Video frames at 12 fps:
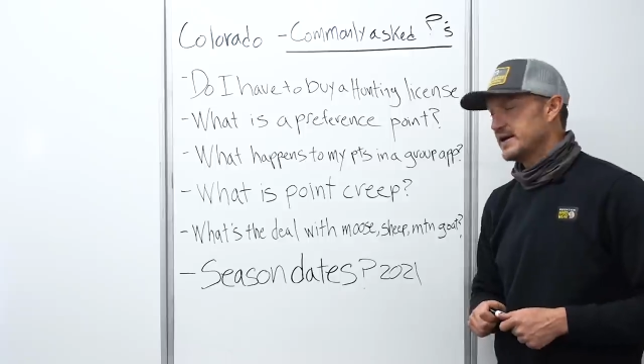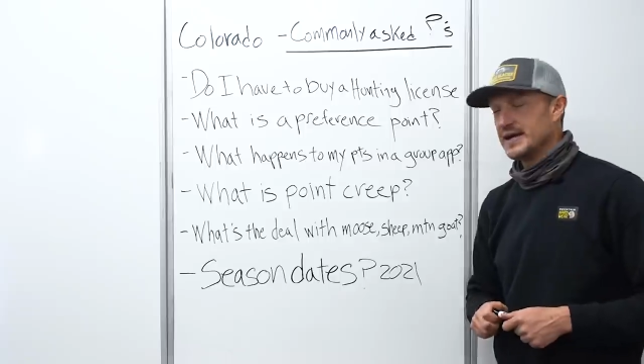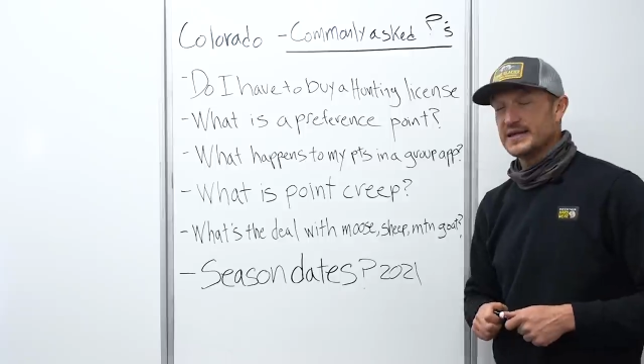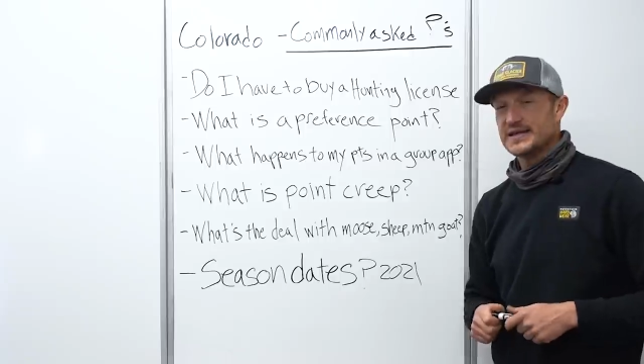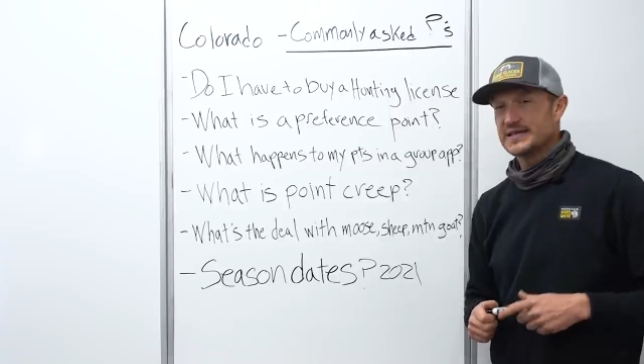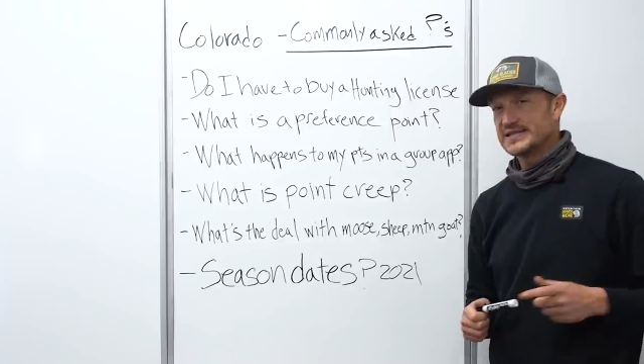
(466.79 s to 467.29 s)

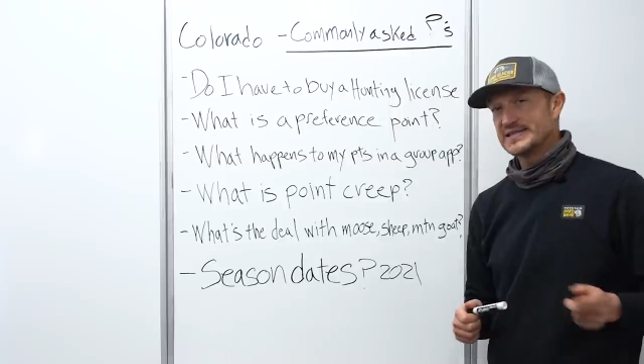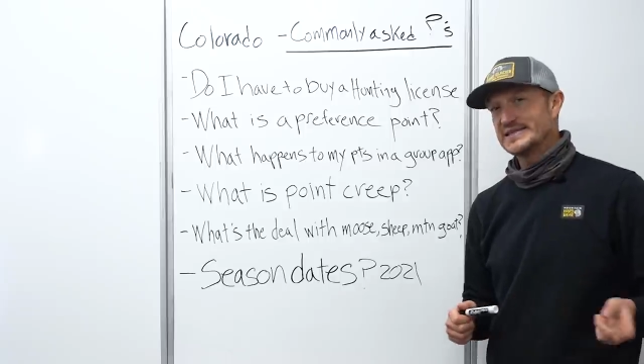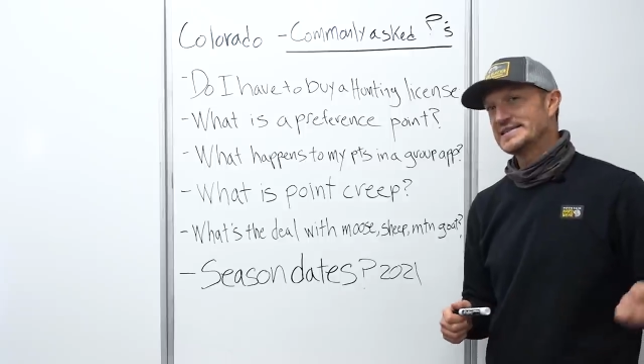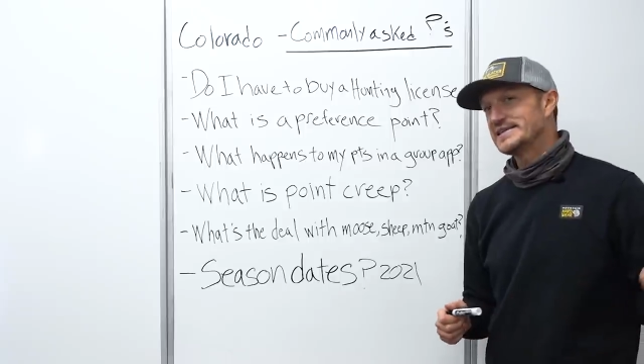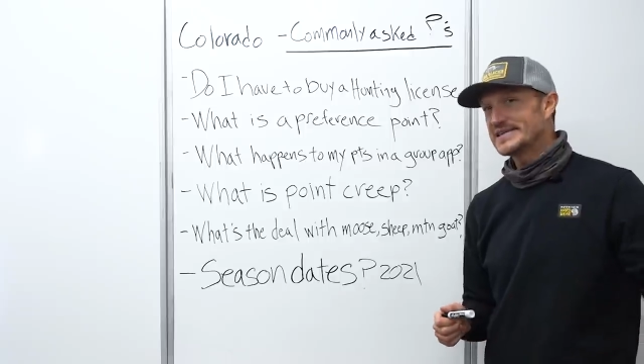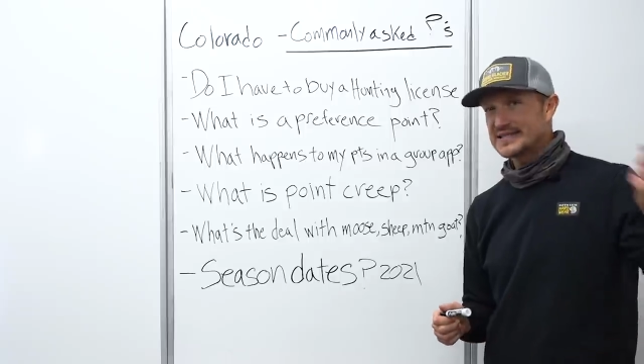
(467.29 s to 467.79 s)
And then
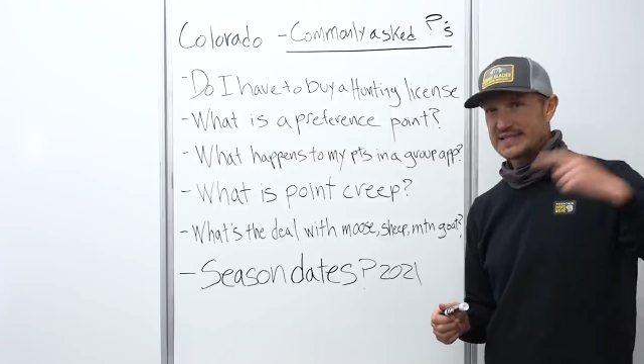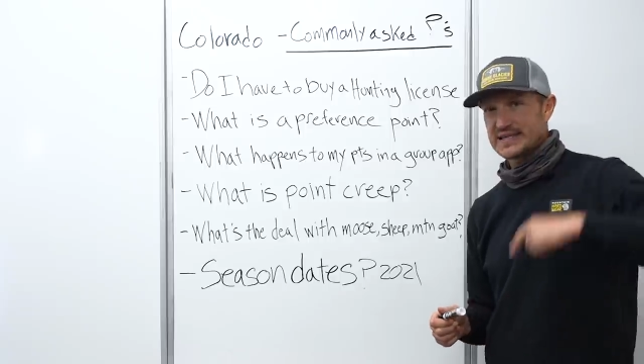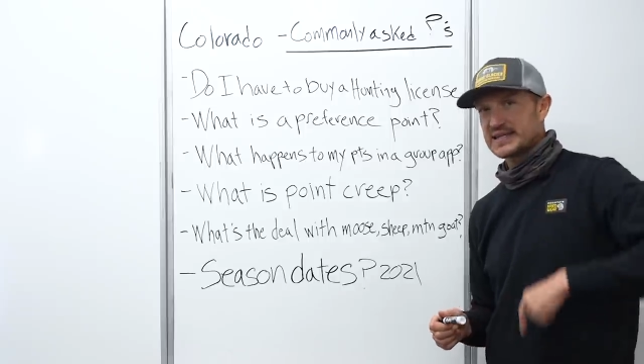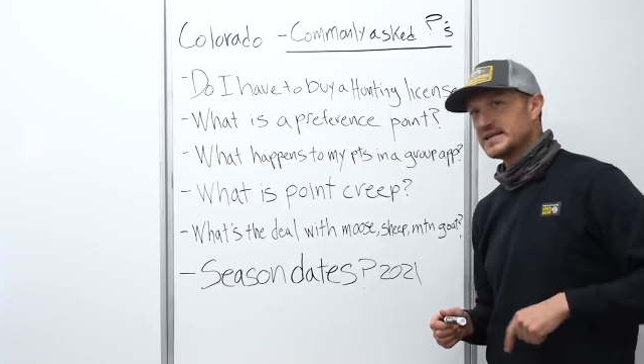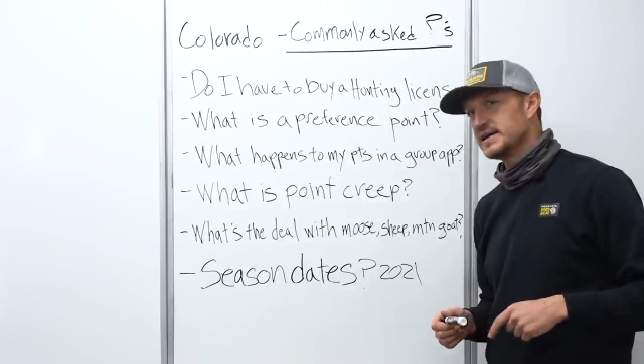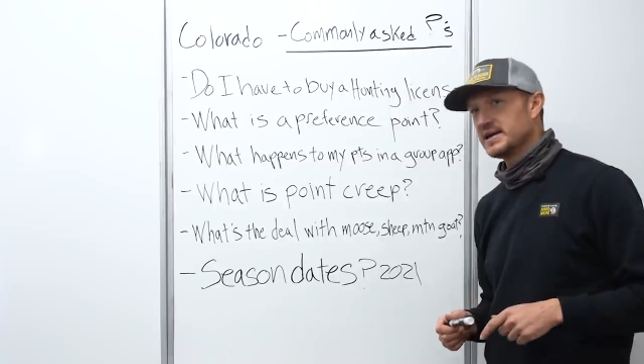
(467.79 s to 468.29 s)

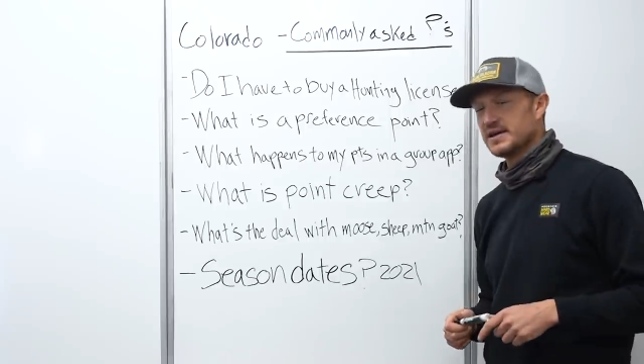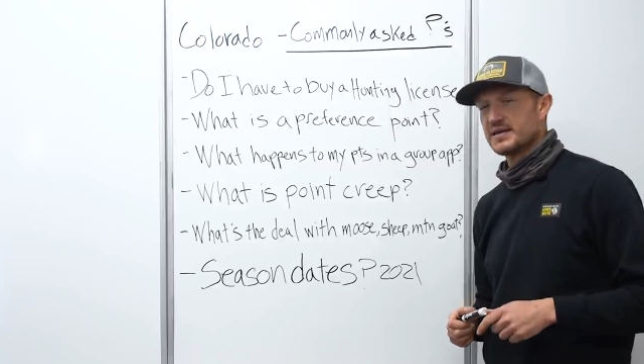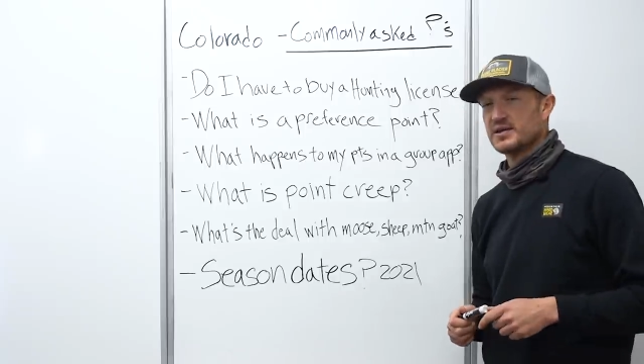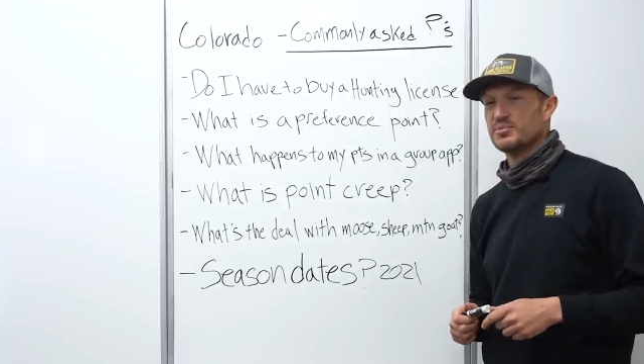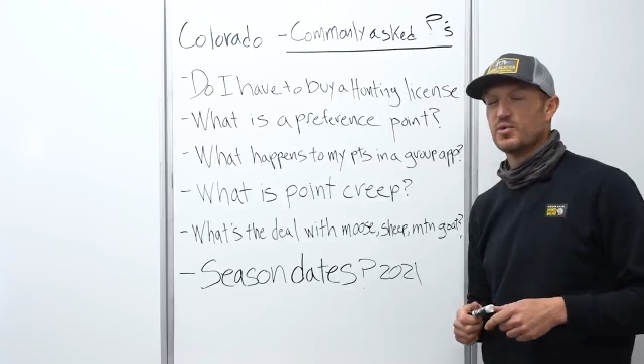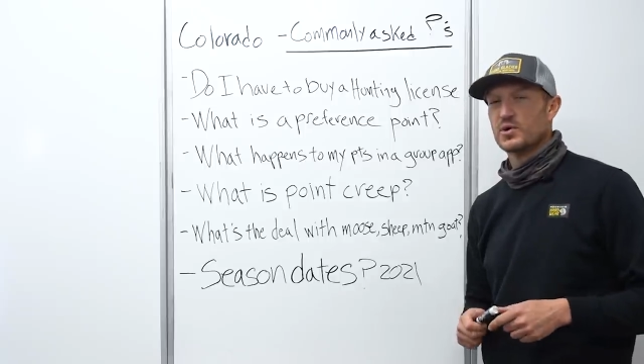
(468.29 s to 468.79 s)
statistically,
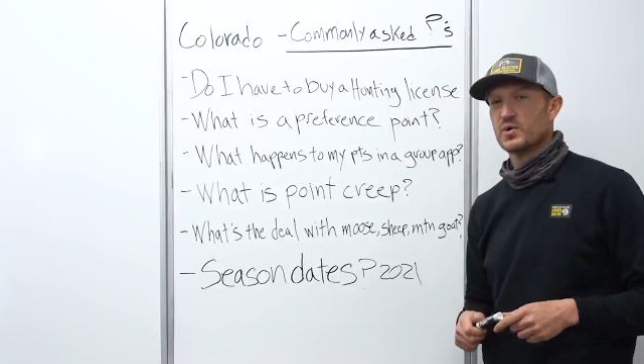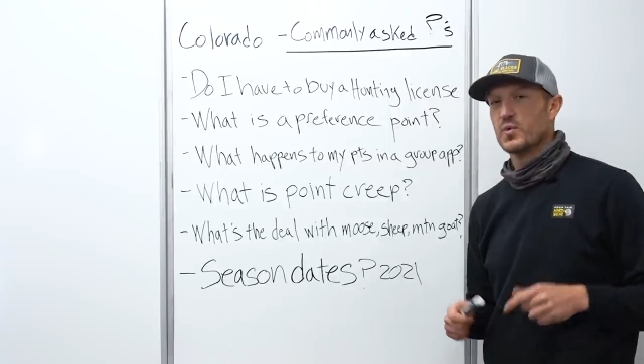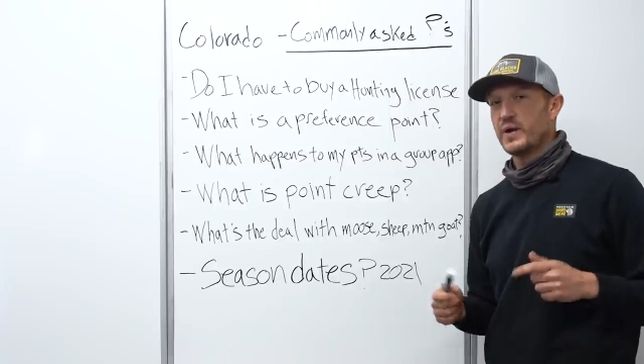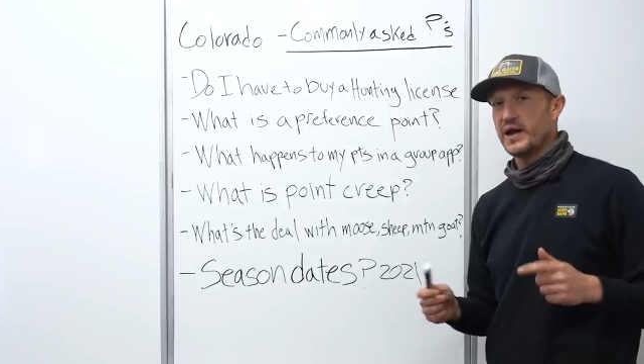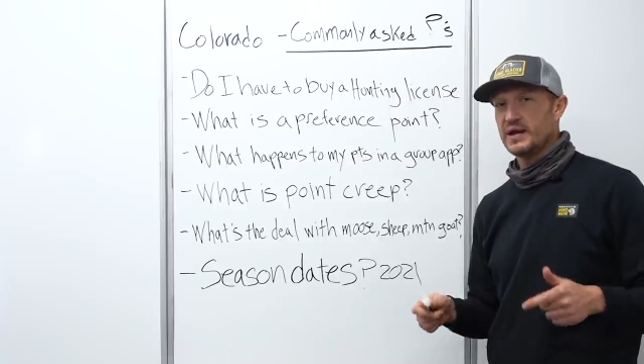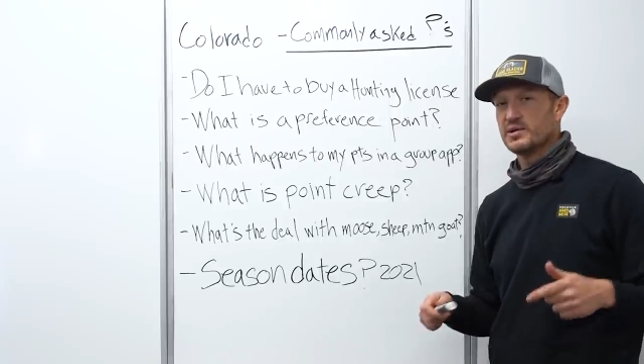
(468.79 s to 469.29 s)
the more
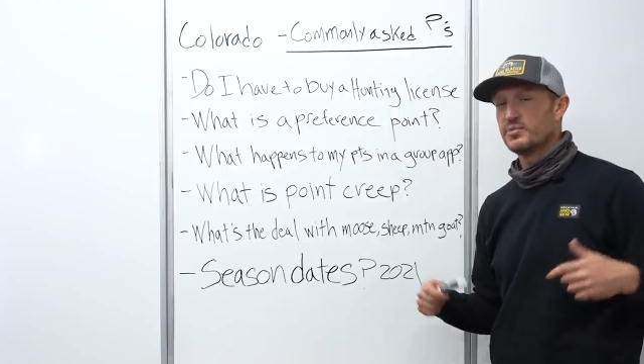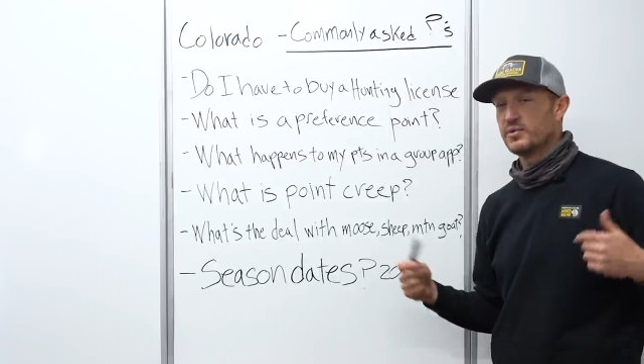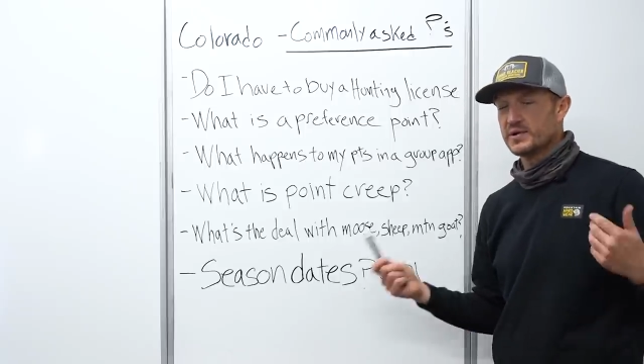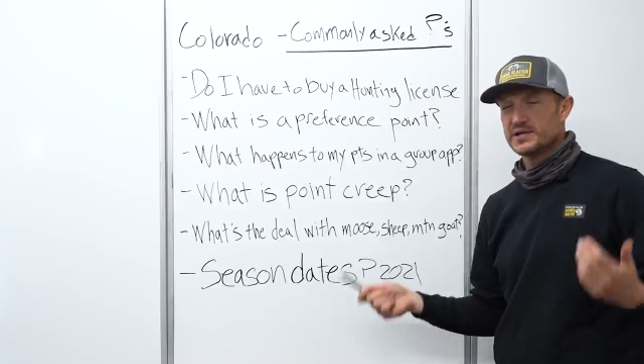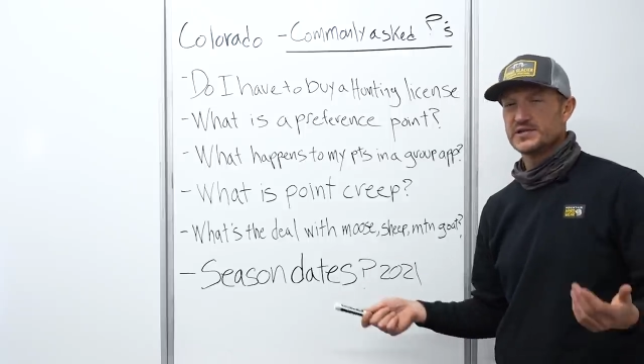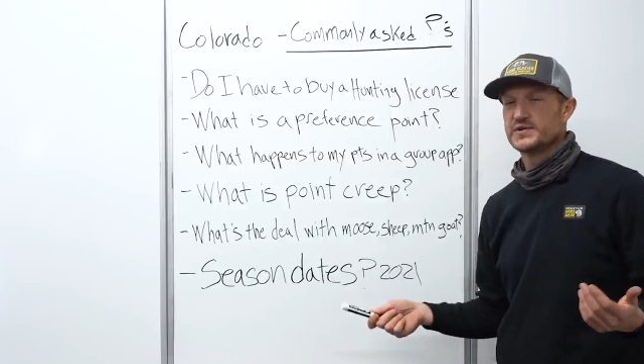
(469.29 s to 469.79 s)
weighted
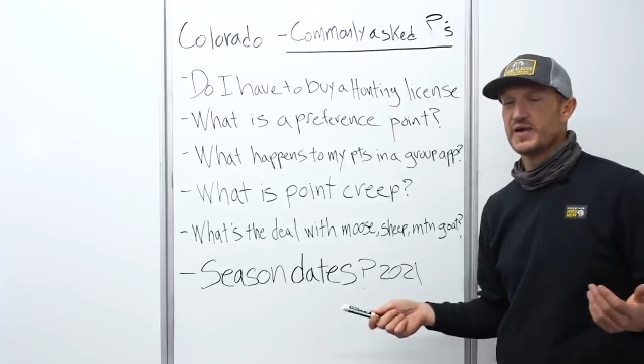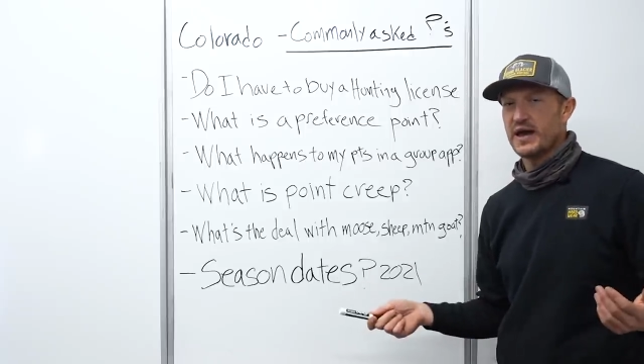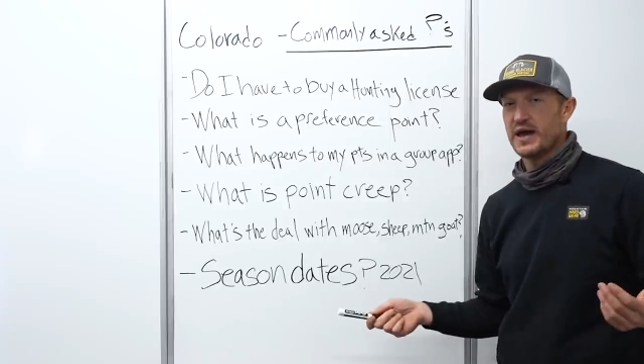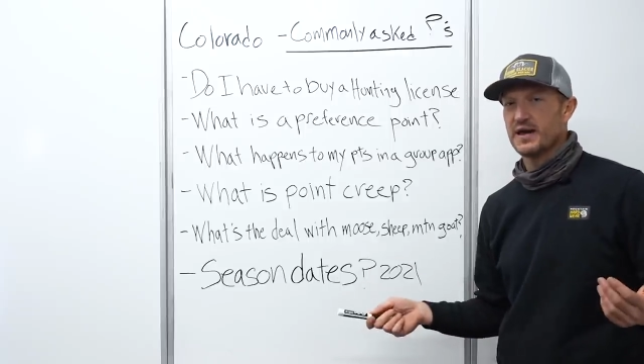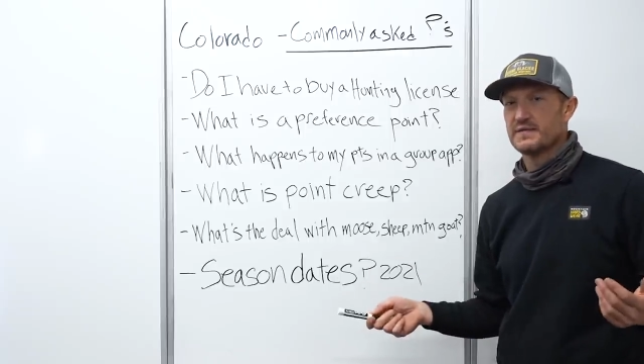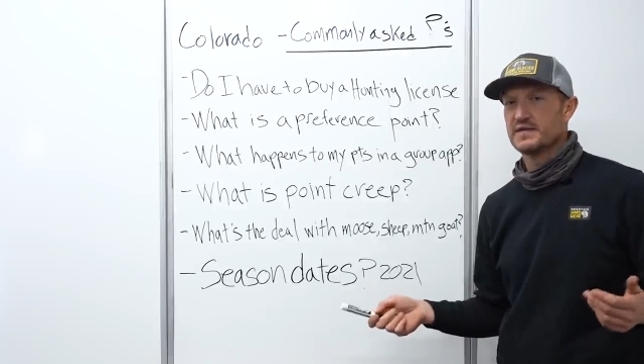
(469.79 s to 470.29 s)
points you
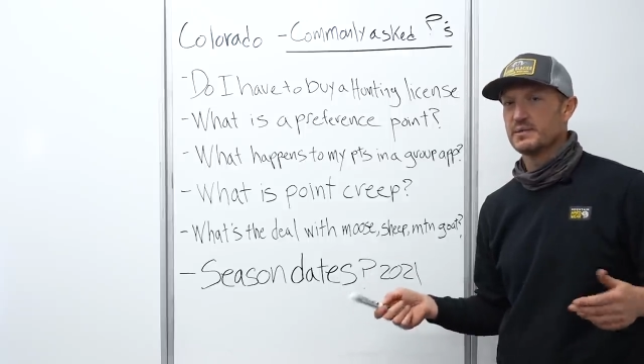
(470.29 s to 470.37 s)
have,